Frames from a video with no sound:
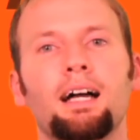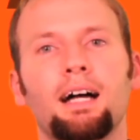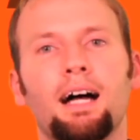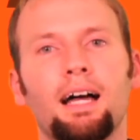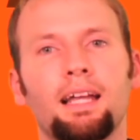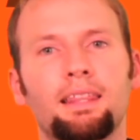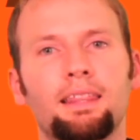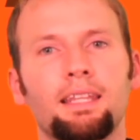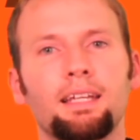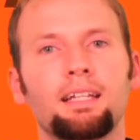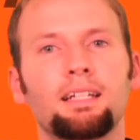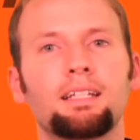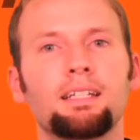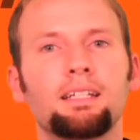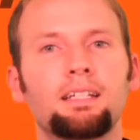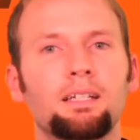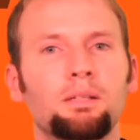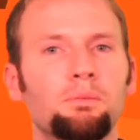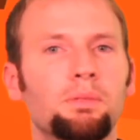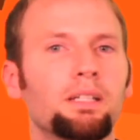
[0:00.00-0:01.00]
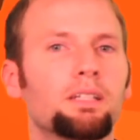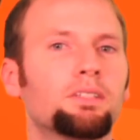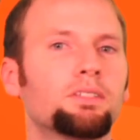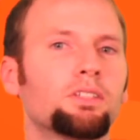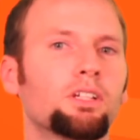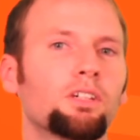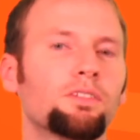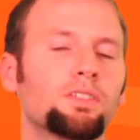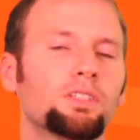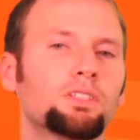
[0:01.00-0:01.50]
I think he can be a
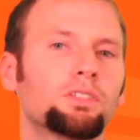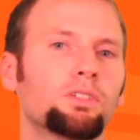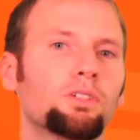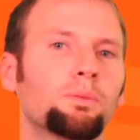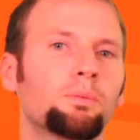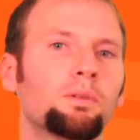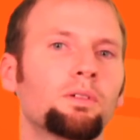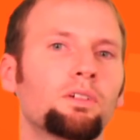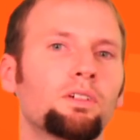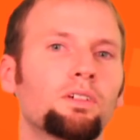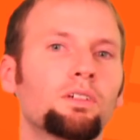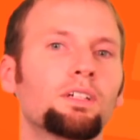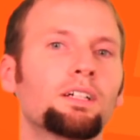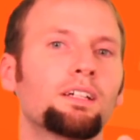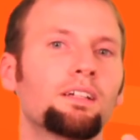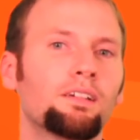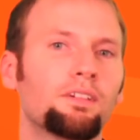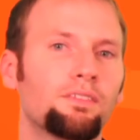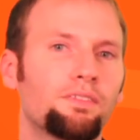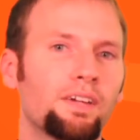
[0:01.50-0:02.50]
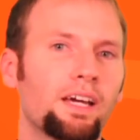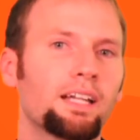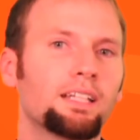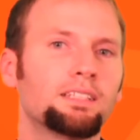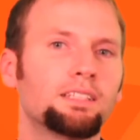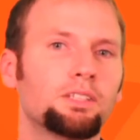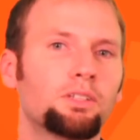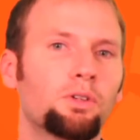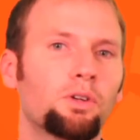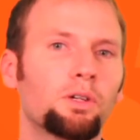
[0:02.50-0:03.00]
serviceable
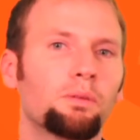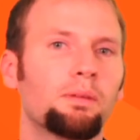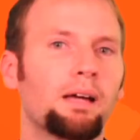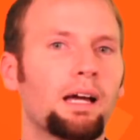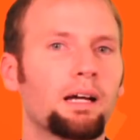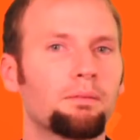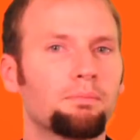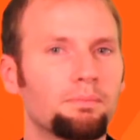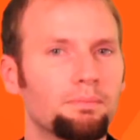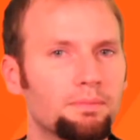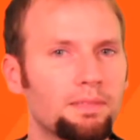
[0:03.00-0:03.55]
fantasy quarterback,